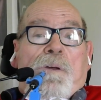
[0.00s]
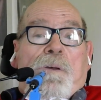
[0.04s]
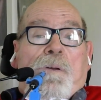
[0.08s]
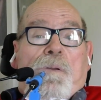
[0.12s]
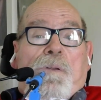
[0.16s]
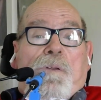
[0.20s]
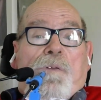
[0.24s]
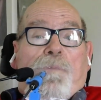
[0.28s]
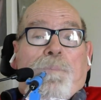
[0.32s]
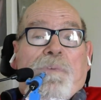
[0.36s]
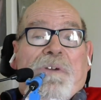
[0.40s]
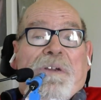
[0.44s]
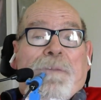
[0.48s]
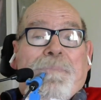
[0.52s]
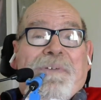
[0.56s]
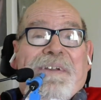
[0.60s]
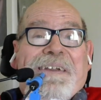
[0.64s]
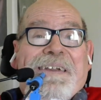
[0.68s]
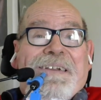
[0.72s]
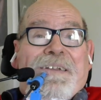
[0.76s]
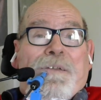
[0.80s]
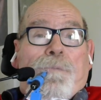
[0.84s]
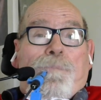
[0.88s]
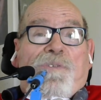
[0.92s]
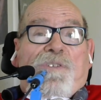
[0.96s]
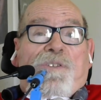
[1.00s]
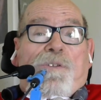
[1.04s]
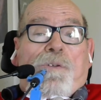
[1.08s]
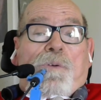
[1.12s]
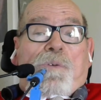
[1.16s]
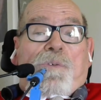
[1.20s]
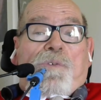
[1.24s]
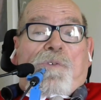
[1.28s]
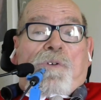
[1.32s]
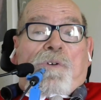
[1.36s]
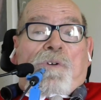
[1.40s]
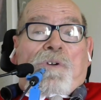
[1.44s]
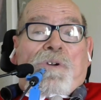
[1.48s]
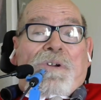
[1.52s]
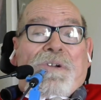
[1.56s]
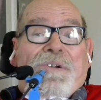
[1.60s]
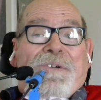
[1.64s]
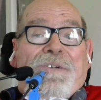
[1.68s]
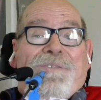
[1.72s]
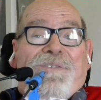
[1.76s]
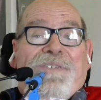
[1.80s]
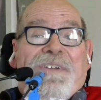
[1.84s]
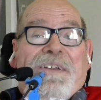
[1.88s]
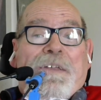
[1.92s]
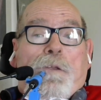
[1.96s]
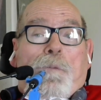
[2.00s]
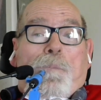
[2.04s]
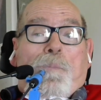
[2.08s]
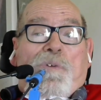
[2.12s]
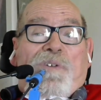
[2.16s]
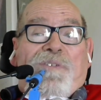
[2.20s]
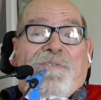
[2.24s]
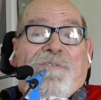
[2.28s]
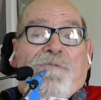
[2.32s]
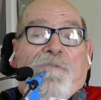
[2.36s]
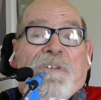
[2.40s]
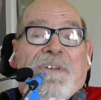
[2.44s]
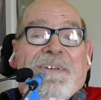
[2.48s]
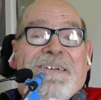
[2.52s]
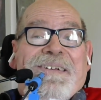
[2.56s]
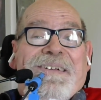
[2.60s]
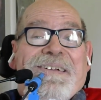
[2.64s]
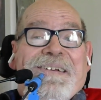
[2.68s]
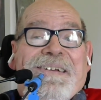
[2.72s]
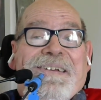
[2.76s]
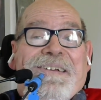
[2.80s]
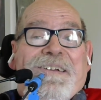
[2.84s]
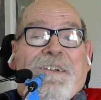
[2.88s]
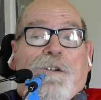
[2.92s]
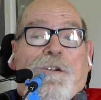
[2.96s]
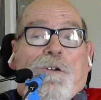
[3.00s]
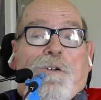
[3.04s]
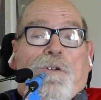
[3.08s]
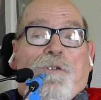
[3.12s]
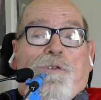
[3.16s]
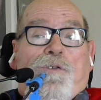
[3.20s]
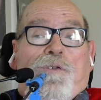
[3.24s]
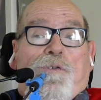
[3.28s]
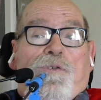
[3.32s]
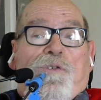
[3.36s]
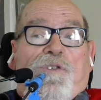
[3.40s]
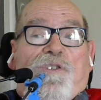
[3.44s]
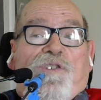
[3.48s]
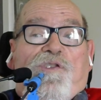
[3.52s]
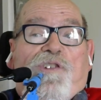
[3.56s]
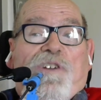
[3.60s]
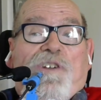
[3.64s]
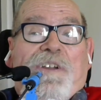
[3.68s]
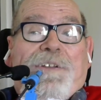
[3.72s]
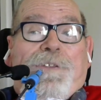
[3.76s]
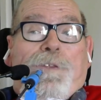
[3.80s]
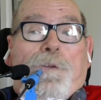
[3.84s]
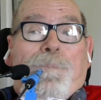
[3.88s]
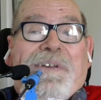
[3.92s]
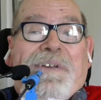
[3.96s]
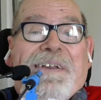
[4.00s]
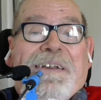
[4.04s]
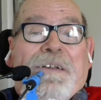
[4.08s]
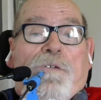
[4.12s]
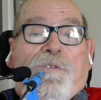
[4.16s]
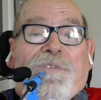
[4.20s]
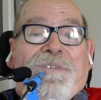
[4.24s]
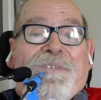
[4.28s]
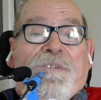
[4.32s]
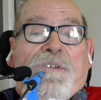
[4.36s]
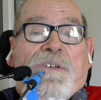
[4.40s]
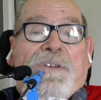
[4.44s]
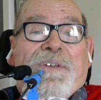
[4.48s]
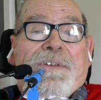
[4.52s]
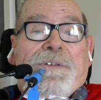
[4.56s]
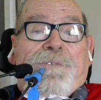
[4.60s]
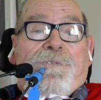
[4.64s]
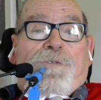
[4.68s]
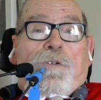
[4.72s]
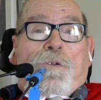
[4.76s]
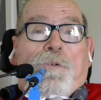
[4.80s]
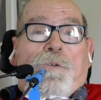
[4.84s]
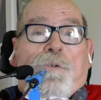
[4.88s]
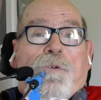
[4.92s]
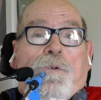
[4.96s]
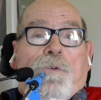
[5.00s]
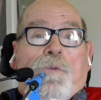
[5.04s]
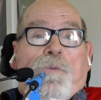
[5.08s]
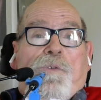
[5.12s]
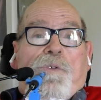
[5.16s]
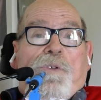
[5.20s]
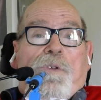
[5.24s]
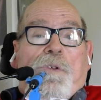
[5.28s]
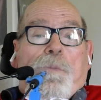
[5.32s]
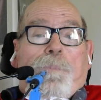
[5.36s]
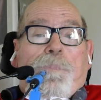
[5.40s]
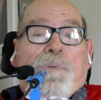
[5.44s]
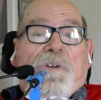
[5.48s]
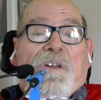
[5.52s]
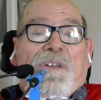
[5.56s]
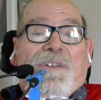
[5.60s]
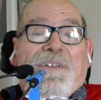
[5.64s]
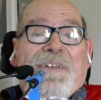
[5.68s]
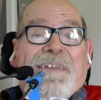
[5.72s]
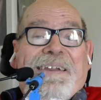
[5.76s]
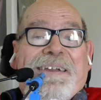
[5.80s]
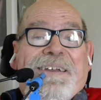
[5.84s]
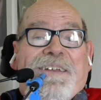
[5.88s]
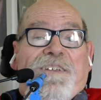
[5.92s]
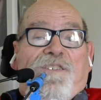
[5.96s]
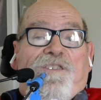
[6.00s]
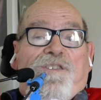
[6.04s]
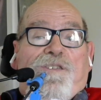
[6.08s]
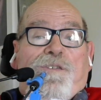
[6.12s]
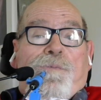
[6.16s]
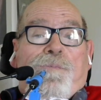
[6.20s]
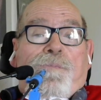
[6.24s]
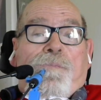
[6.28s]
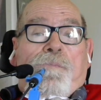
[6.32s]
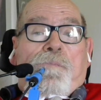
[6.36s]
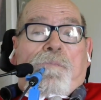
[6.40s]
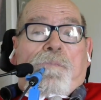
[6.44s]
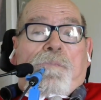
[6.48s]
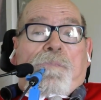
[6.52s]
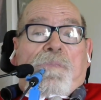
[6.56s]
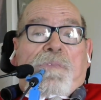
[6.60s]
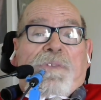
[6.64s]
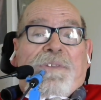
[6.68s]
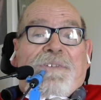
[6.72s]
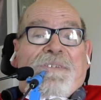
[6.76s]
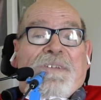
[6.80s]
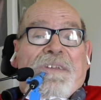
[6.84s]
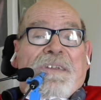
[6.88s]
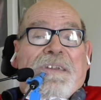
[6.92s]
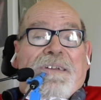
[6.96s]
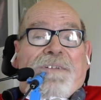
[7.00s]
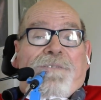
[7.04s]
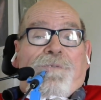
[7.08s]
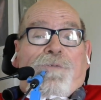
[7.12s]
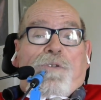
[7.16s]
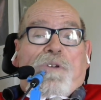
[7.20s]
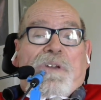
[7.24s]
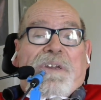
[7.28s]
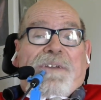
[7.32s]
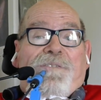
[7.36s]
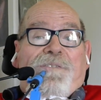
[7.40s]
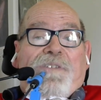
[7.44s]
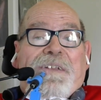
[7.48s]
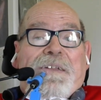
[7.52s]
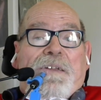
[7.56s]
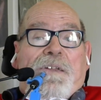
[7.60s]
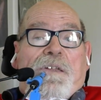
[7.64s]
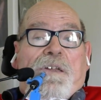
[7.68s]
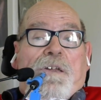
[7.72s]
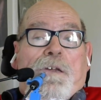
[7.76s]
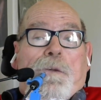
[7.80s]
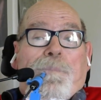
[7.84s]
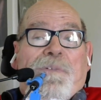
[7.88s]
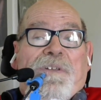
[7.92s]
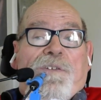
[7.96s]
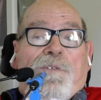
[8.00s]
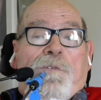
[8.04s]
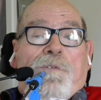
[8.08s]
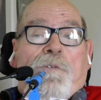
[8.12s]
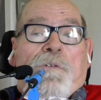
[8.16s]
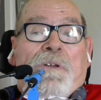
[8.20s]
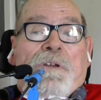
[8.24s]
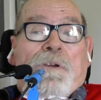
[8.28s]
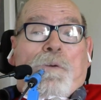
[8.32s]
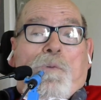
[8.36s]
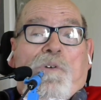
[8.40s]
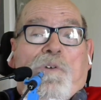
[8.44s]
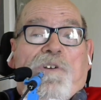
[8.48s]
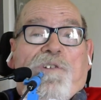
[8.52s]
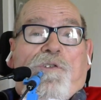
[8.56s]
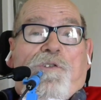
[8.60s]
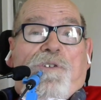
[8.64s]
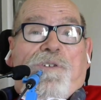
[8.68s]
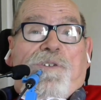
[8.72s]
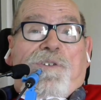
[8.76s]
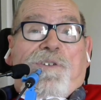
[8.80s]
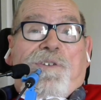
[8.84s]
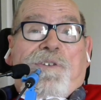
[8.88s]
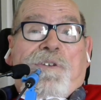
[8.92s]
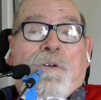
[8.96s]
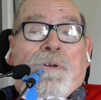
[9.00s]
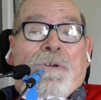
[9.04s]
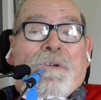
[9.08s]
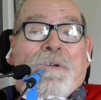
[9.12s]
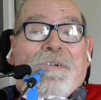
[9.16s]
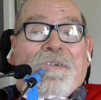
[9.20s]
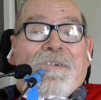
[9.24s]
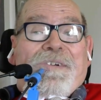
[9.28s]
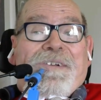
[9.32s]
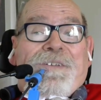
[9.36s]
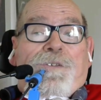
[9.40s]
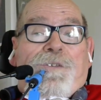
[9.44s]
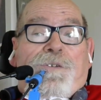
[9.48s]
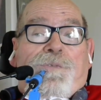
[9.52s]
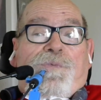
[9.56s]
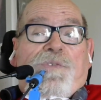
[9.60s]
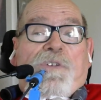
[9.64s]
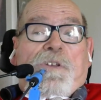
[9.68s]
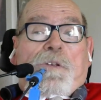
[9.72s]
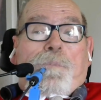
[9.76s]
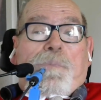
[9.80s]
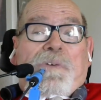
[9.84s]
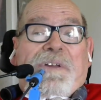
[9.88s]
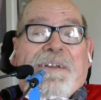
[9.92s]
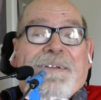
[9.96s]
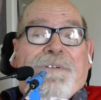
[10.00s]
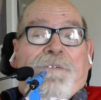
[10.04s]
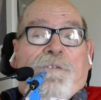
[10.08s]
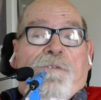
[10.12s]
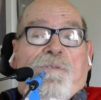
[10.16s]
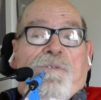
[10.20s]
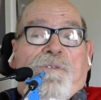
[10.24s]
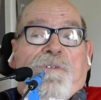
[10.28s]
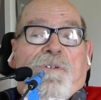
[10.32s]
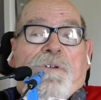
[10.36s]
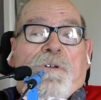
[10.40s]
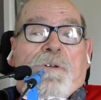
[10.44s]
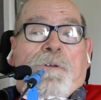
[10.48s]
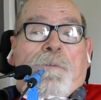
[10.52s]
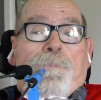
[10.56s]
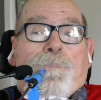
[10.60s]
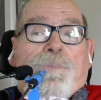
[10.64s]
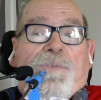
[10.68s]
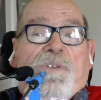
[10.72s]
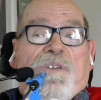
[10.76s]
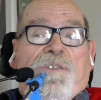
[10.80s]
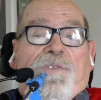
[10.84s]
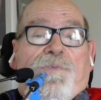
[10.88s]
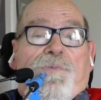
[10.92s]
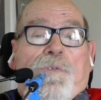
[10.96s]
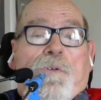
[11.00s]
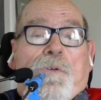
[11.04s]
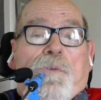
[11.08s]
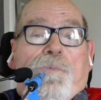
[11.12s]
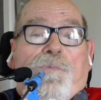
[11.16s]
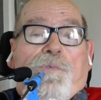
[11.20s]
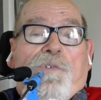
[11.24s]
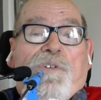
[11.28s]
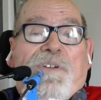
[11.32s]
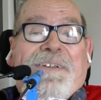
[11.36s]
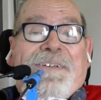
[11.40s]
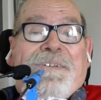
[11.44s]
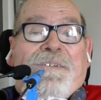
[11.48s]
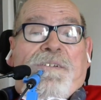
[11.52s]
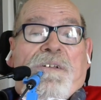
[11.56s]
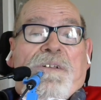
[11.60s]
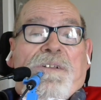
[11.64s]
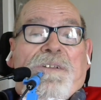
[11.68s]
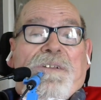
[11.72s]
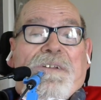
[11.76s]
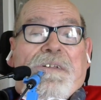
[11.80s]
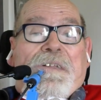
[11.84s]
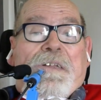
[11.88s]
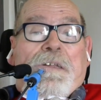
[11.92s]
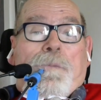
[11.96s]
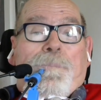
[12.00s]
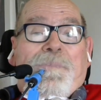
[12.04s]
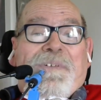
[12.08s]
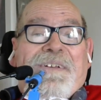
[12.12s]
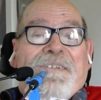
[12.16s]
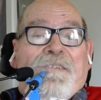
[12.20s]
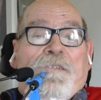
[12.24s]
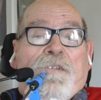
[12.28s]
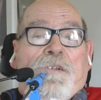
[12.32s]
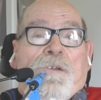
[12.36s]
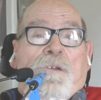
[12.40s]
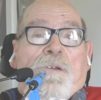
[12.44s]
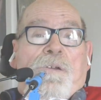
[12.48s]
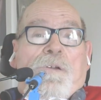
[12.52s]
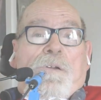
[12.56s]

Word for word: All of my back episodes are available, and I encourage you to check them out if you're new to the podcast. If you have any comments, questions, or other feedback, please feel free to comment